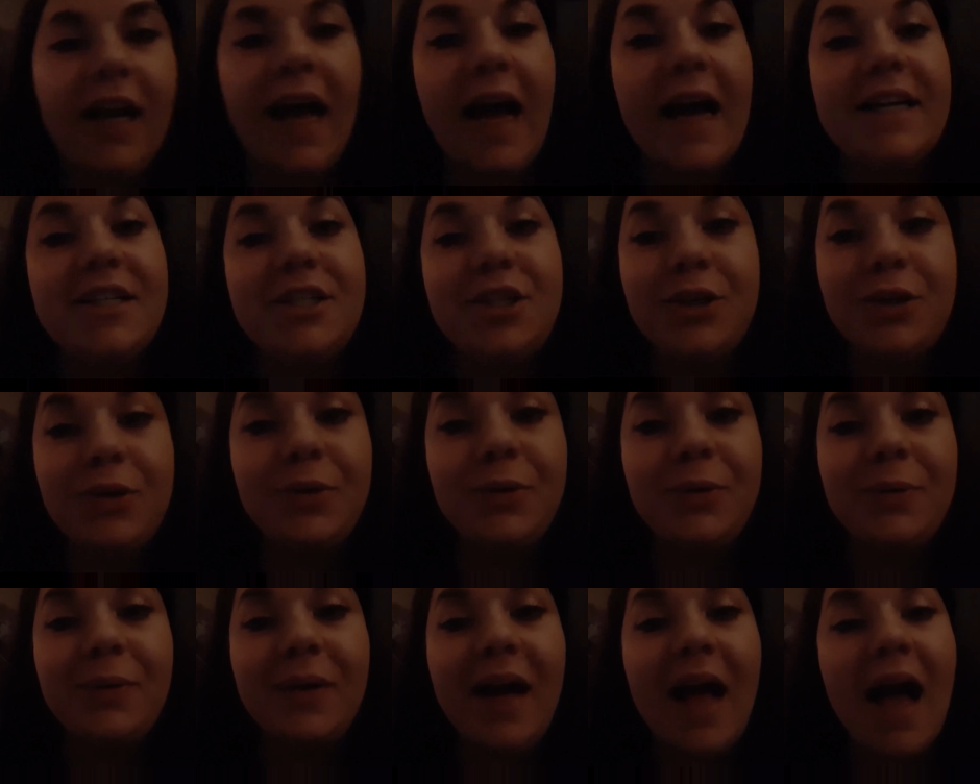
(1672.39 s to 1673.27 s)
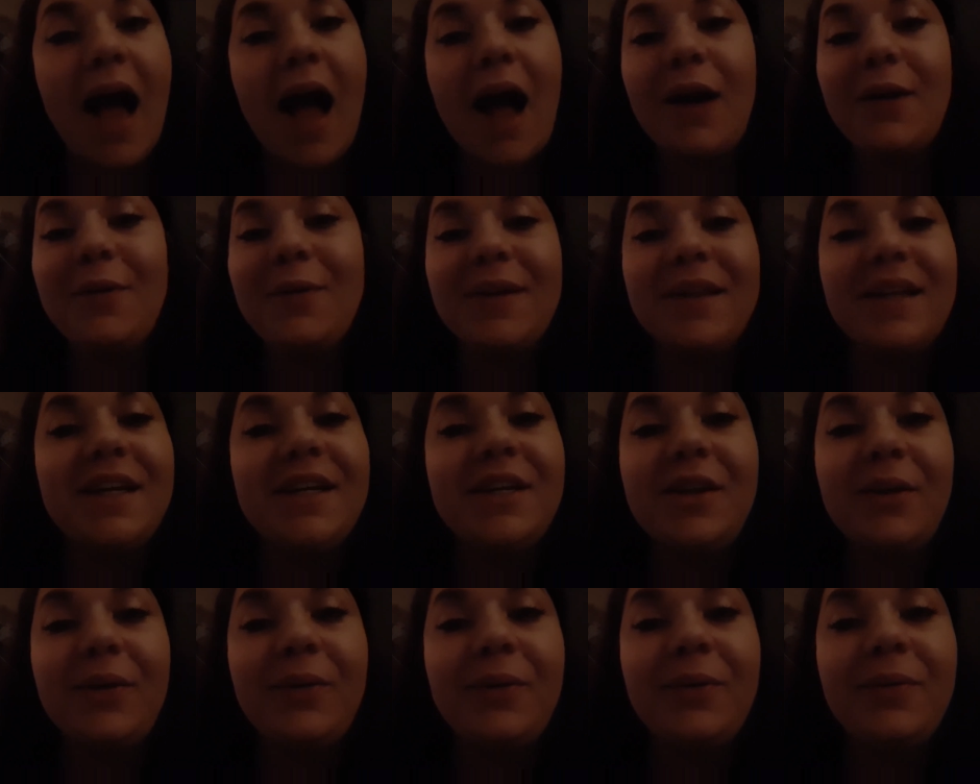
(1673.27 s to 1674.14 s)
I do. I really
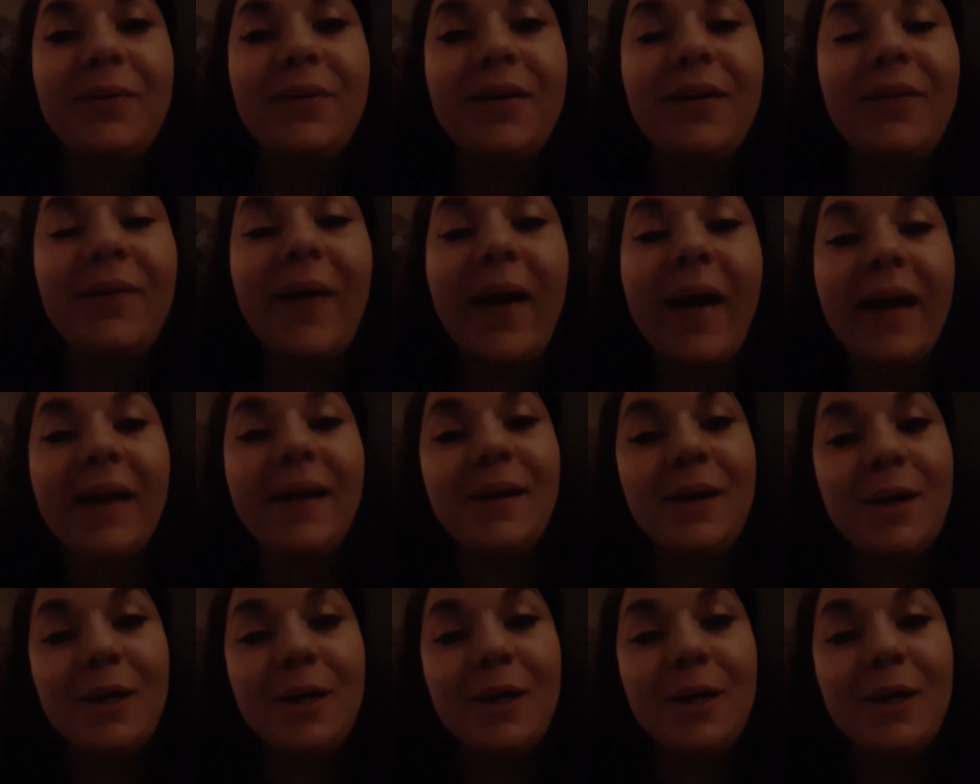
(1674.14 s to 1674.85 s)
do, okay?